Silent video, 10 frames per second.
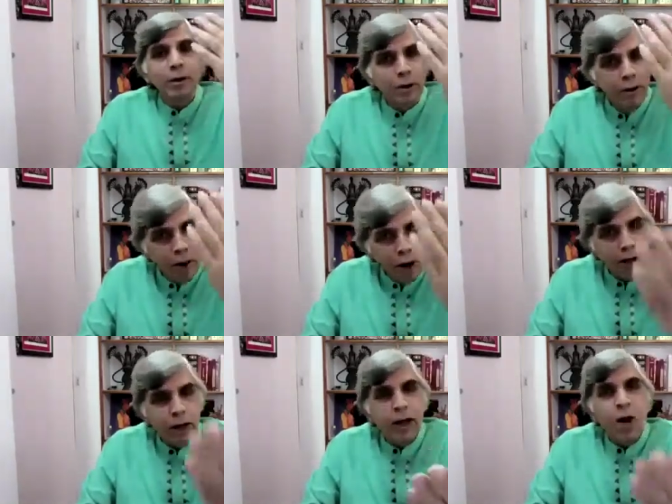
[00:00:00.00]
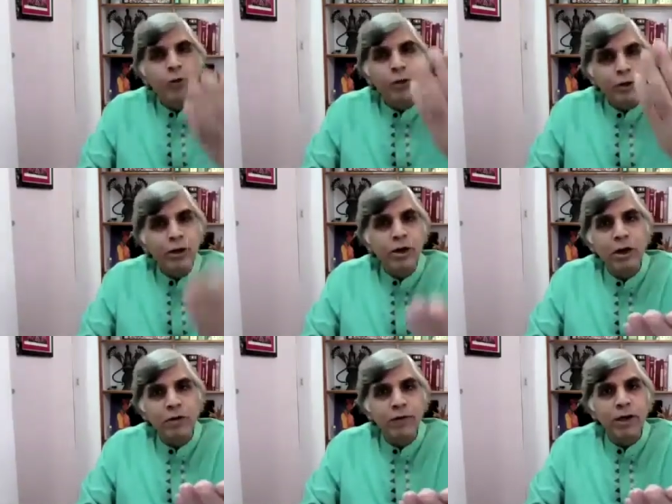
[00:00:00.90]
not allow the
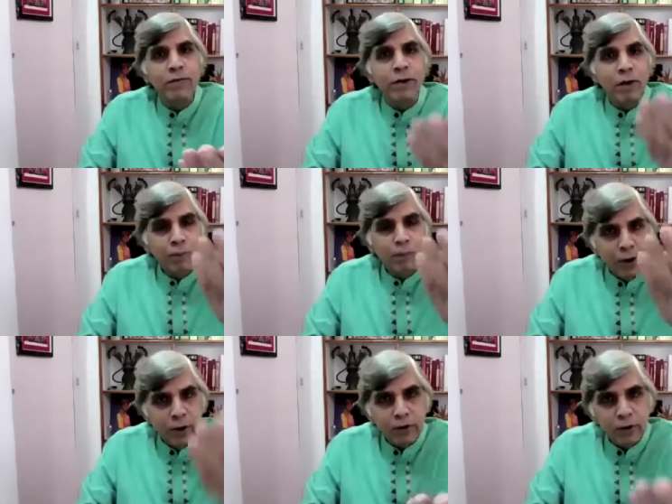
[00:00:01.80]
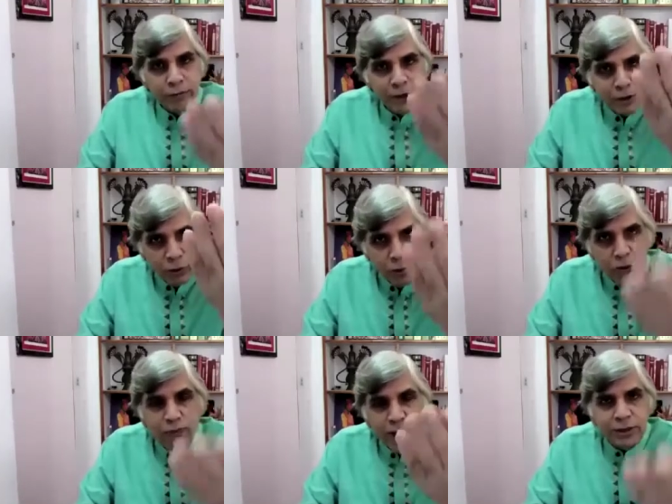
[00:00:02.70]
third wave because of its
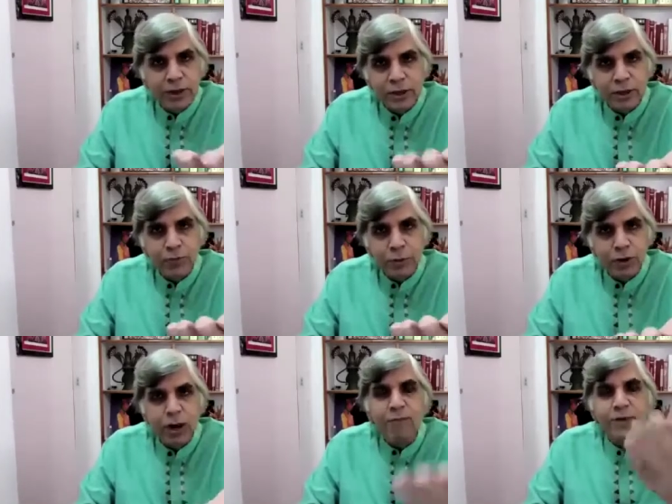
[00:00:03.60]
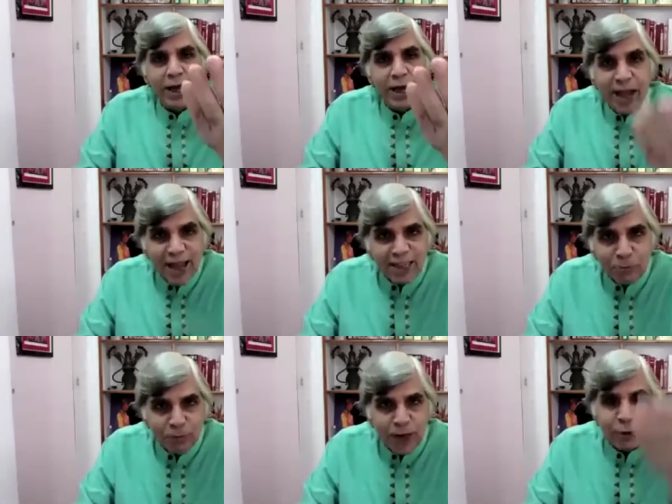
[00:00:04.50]
good vaccination program, which I
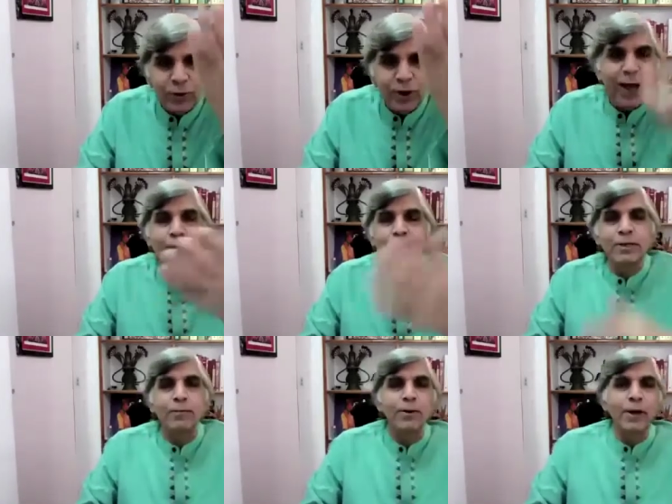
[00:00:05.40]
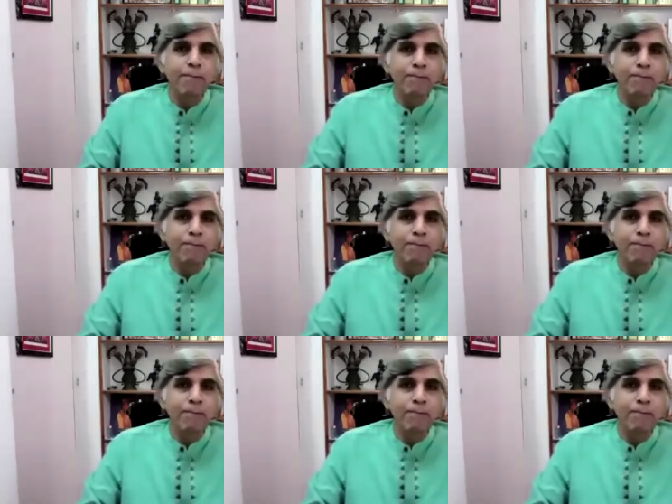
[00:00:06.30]
expect will happen sometime.